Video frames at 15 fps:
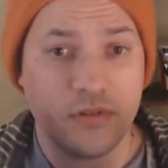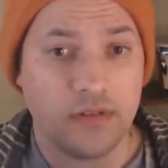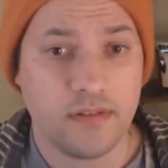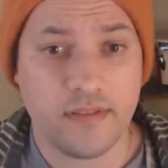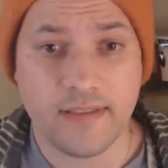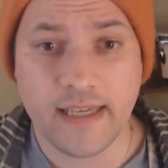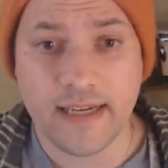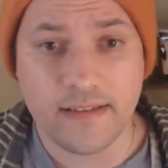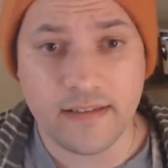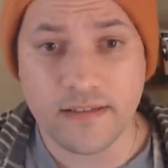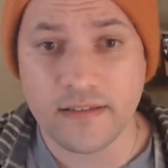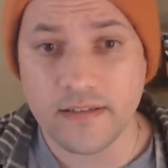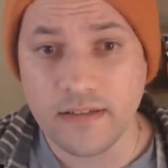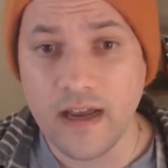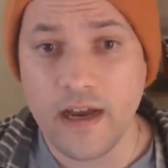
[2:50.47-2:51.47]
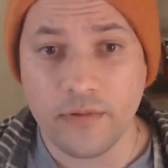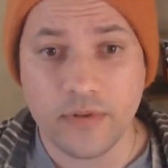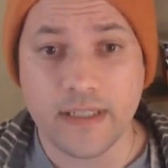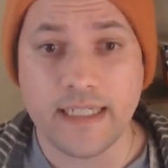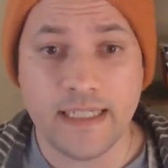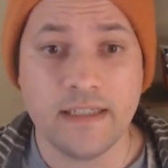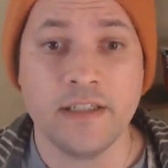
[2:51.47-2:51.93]
That's not what
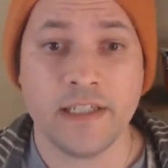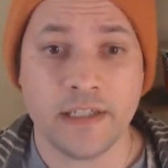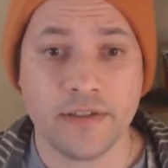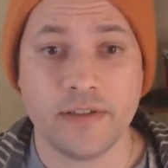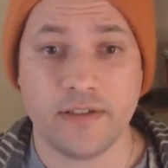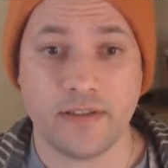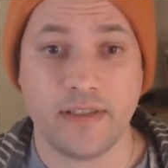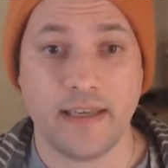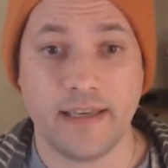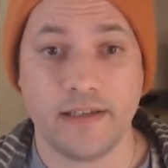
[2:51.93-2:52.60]
healing looks like.